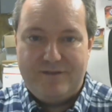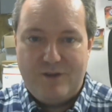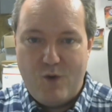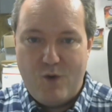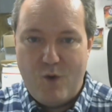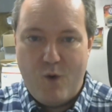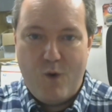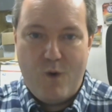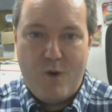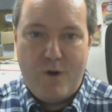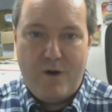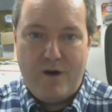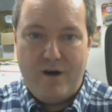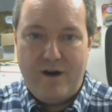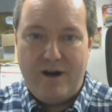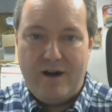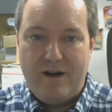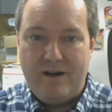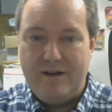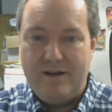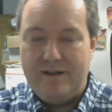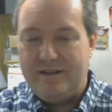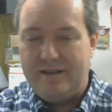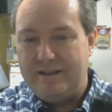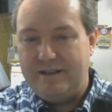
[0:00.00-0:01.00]

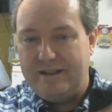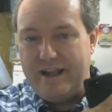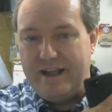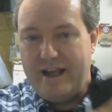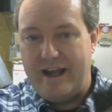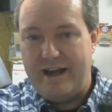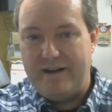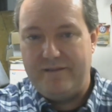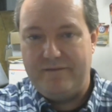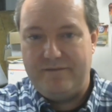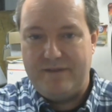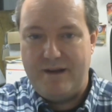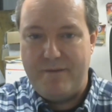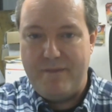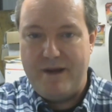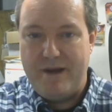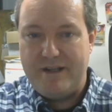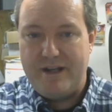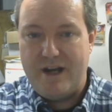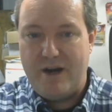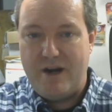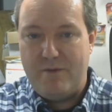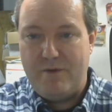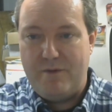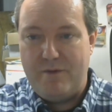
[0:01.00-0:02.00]
Or, yeah, am I a
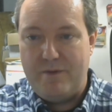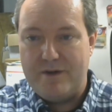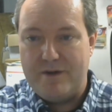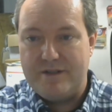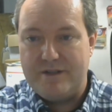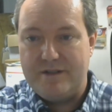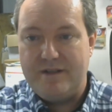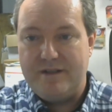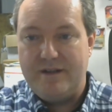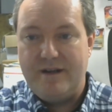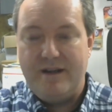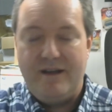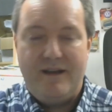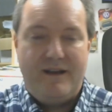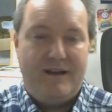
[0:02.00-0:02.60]
terrible person?